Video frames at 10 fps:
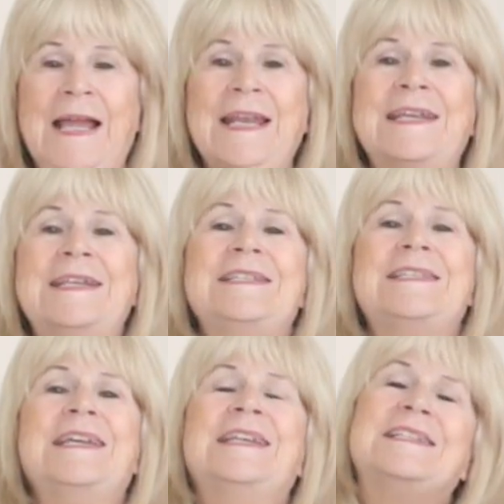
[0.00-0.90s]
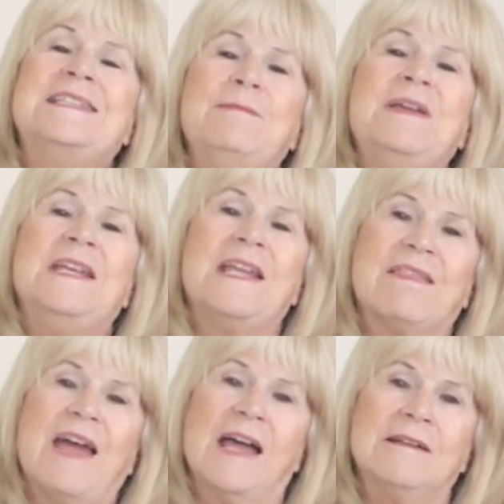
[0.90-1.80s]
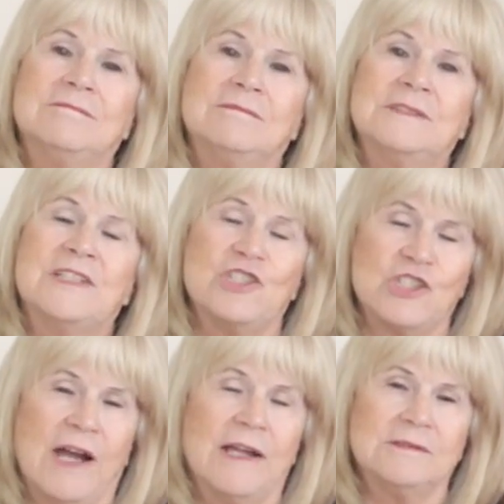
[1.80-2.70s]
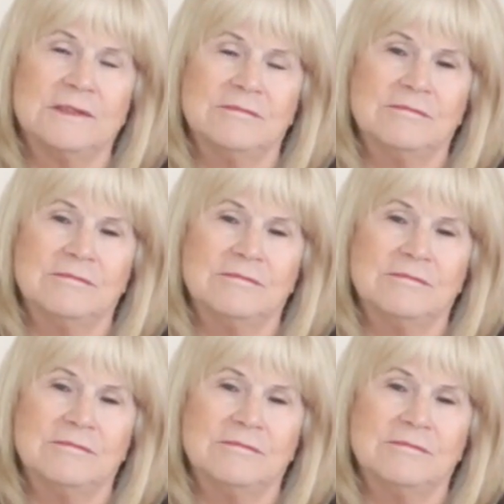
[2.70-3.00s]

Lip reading: And I didn't see it as demeaning then as a child.